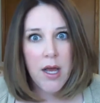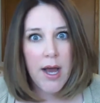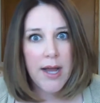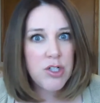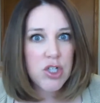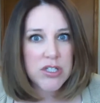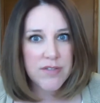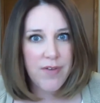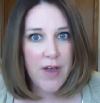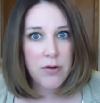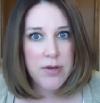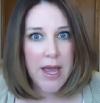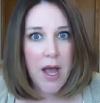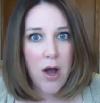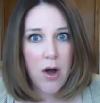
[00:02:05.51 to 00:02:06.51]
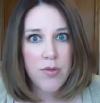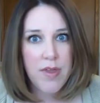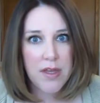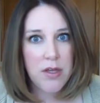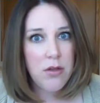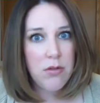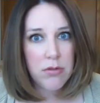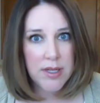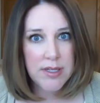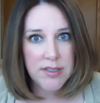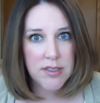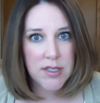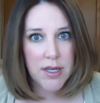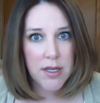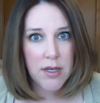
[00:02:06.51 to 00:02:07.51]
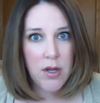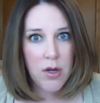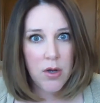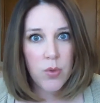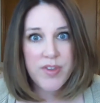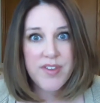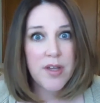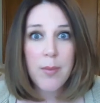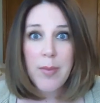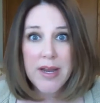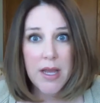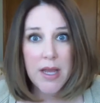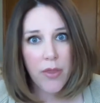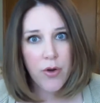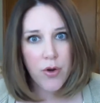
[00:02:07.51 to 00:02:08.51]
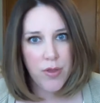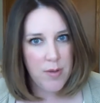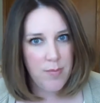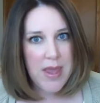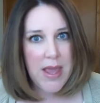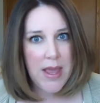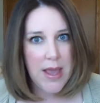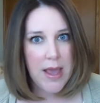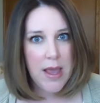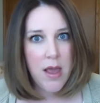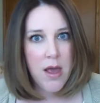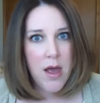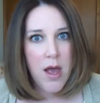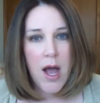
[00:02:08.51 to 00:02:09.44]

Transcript: I just found out that you listed with somebody other than me.